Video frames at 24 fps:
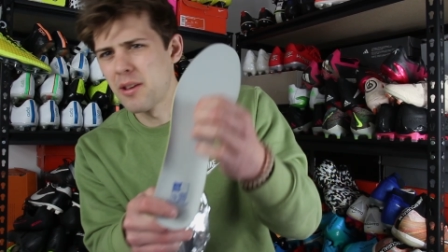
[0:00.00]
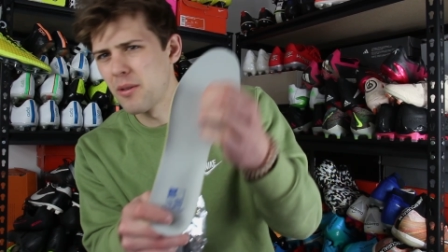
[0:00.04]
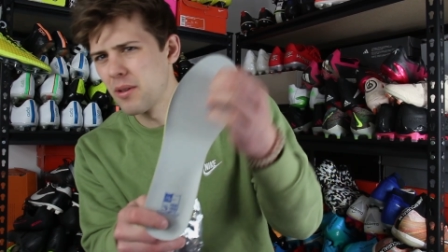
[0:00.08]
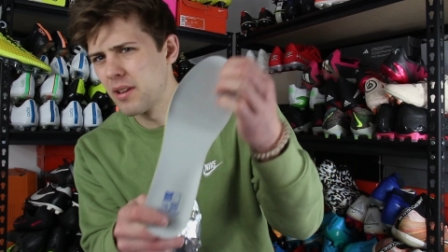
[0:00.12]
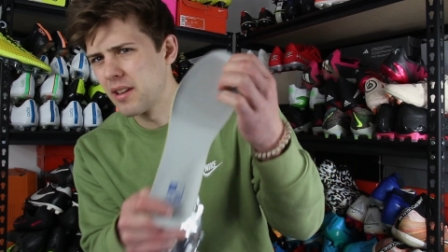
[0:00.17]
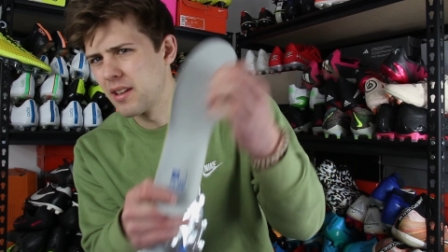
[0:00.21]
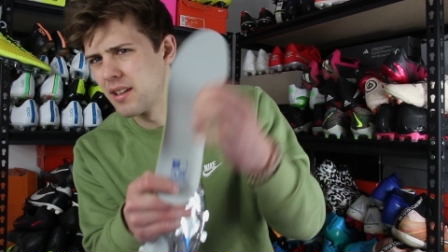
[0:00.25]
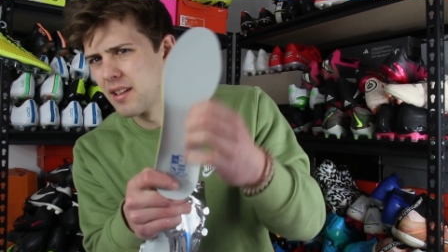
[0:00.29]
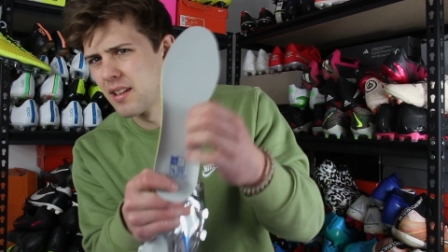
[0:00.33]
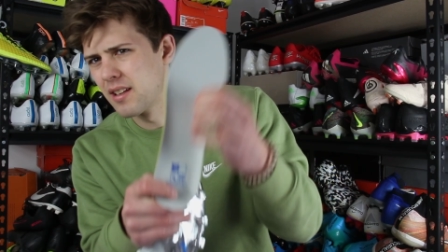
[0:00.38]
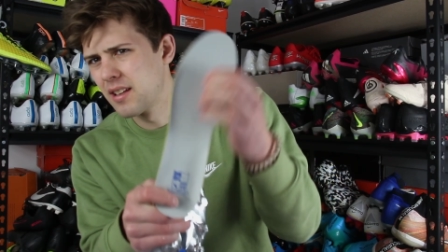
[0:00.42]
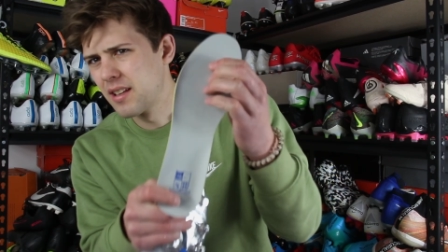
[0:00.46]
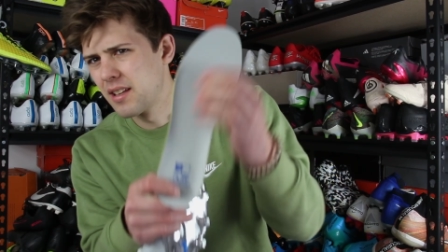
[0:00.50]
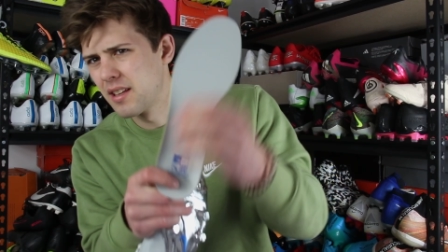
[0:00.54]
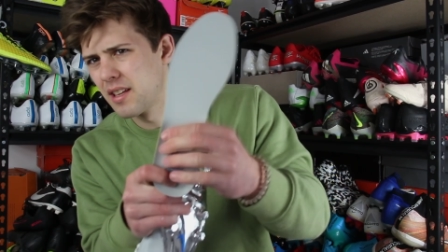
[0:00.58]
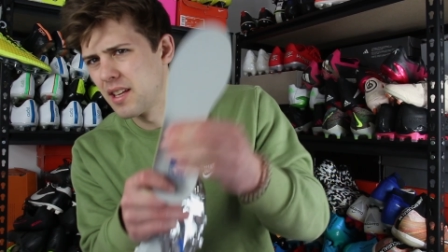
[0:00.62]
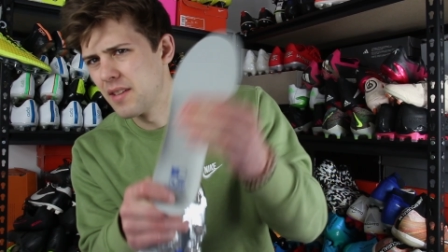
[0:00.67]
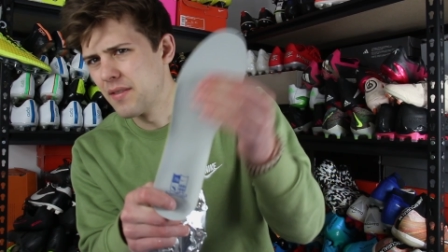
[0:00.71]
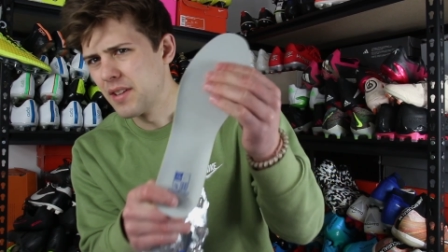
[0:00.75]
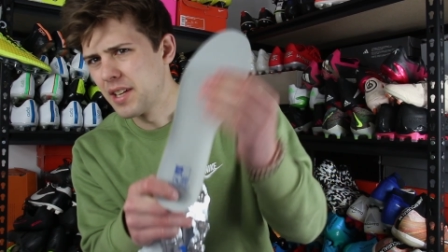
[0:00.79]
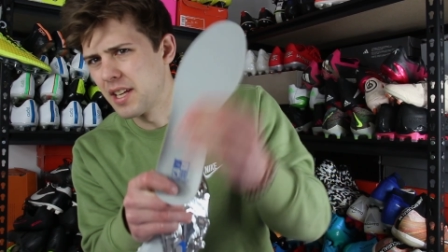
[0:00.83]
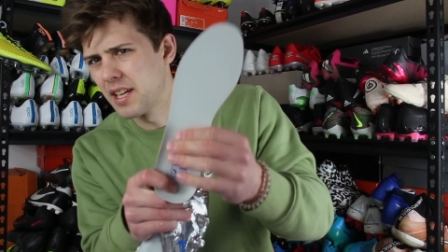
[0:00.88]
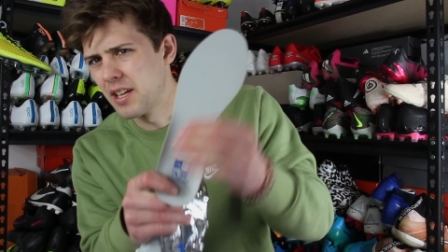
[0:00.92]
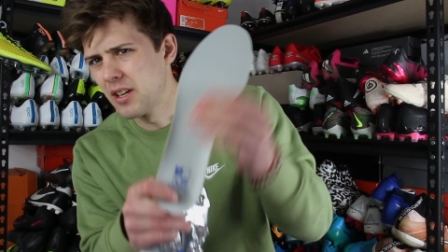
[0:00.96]
You can
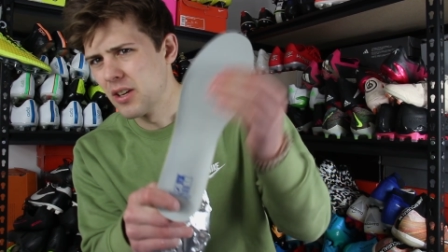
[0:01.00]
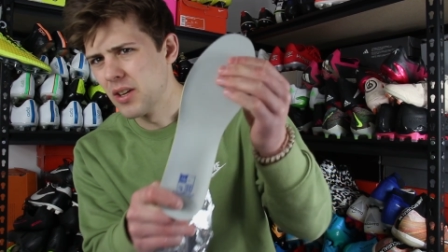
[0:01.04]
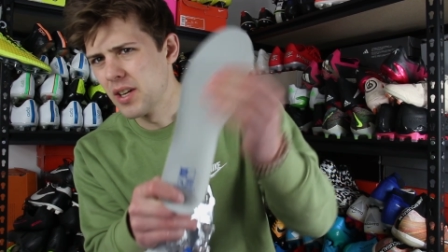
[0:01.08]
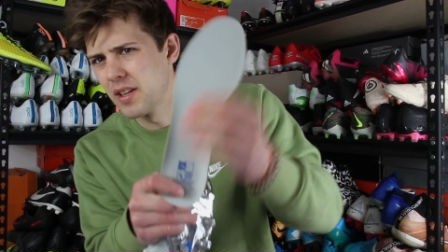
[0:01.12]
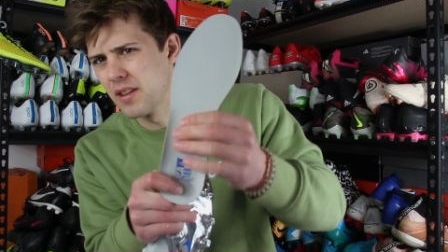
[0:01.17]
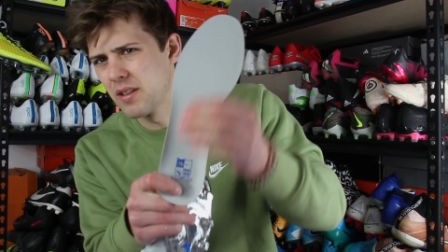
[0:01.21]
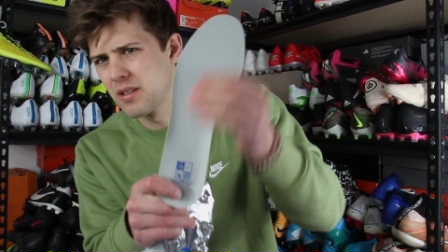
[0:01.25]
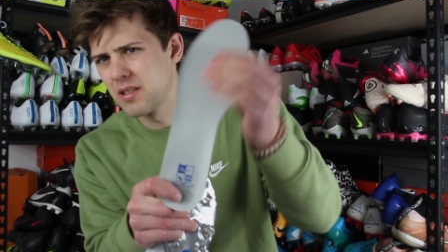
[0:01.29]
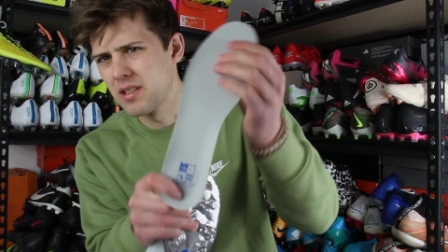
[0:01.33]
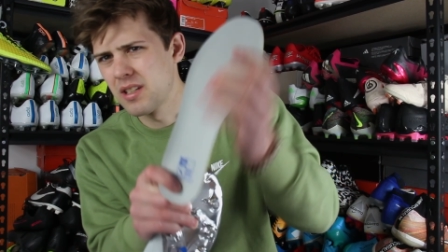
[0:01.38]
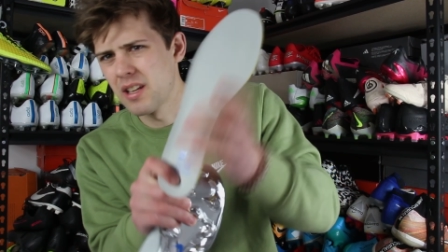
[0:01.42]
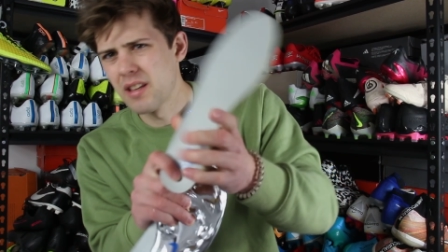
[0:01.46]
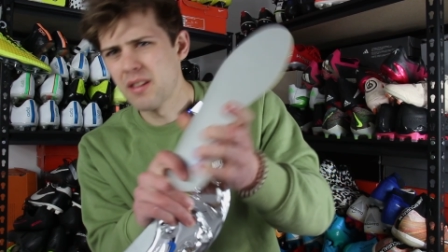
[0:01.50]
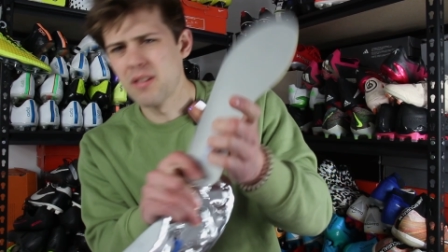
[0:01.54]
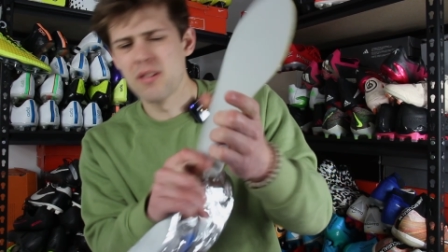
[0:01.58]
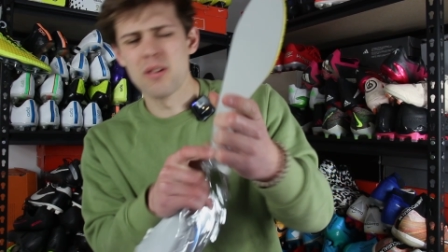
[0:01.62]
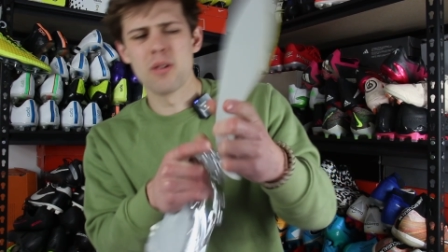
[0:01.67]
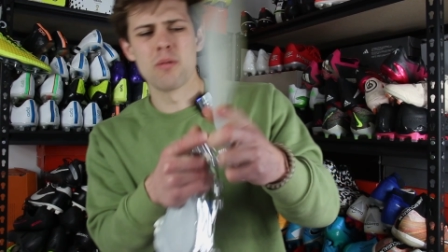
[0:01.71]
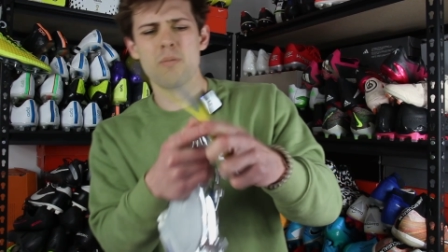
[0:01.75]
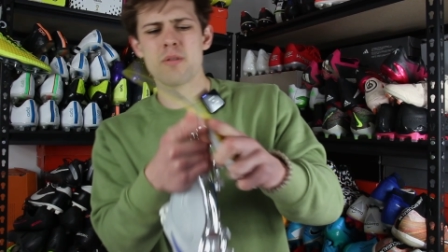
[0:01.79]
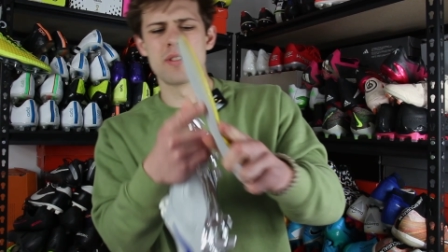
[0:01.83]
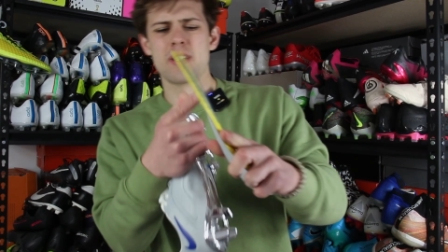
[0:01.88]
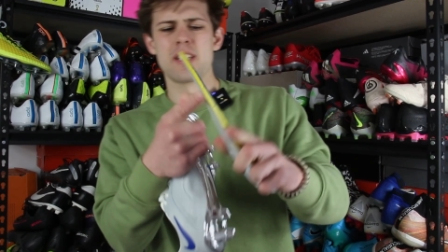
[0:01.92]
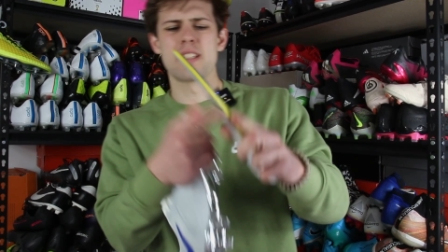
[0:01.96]
even hear it. There's
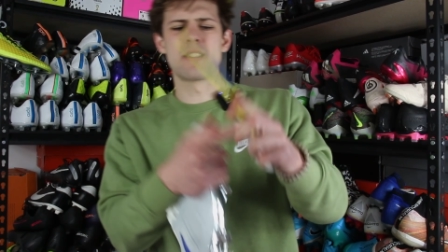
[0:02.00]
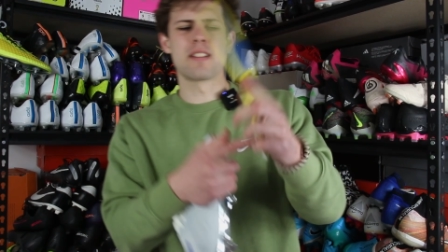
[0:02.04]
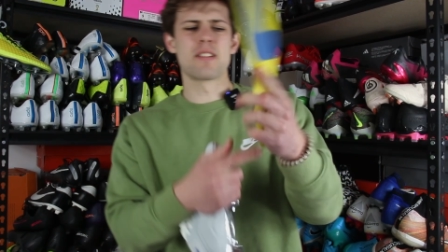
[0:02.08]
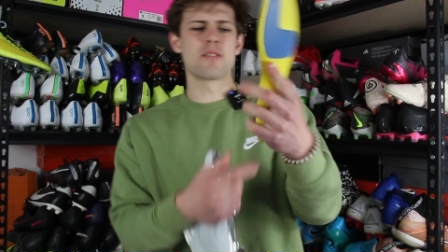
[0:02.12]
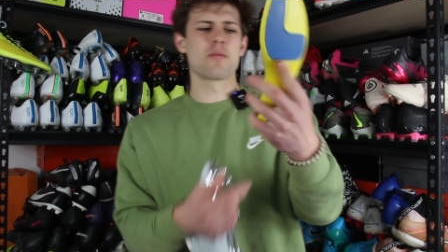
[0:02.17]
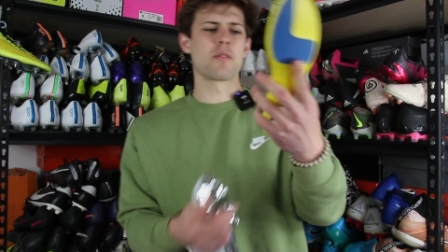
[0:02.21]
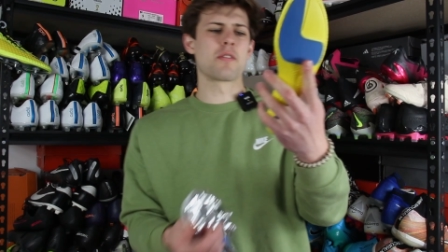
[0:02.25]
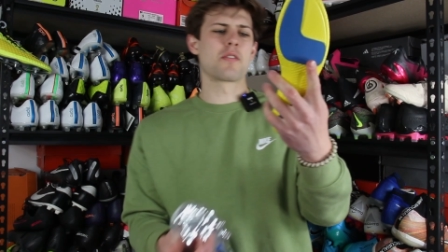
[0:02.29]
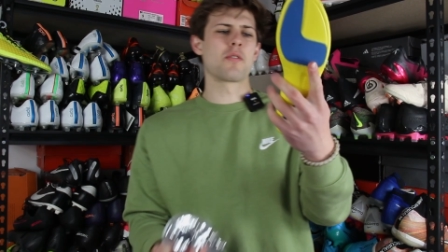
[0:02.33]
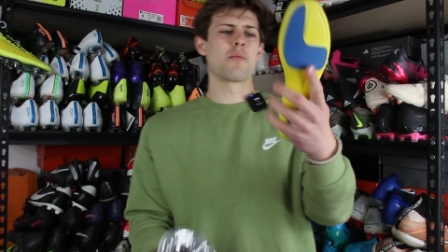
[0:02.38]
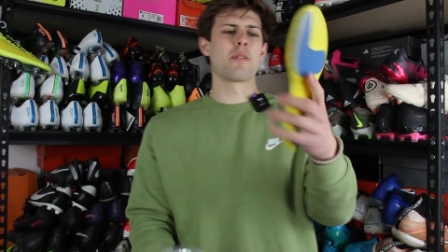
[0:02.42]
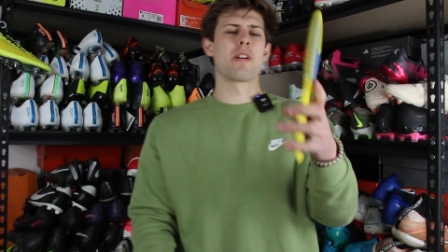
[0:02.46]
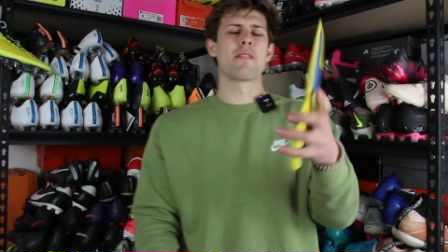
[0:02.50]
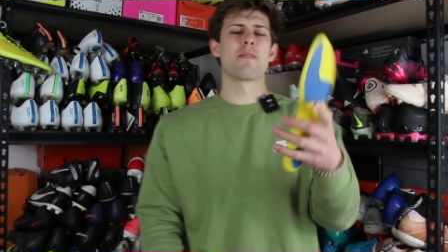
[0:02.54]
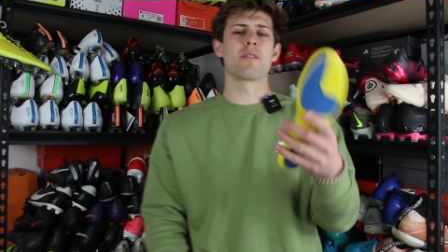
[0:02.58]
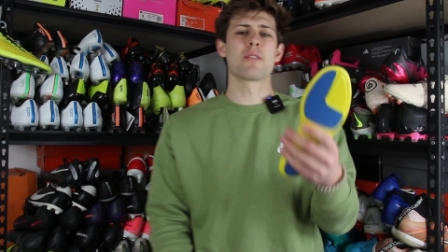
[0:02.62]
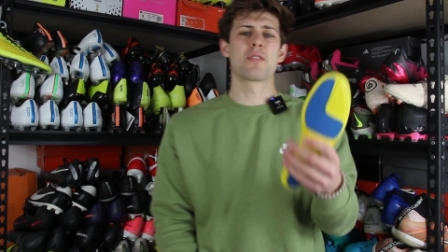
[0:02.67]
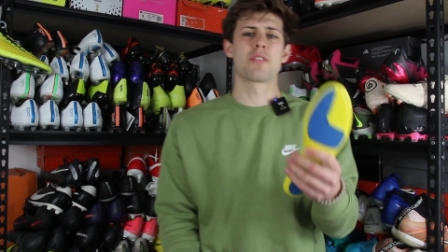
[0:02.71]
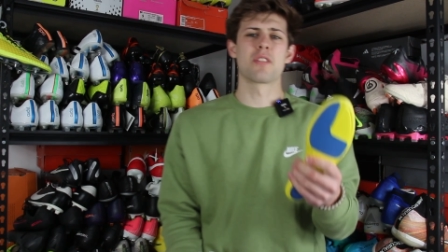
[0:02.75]
no resistance whatsoever.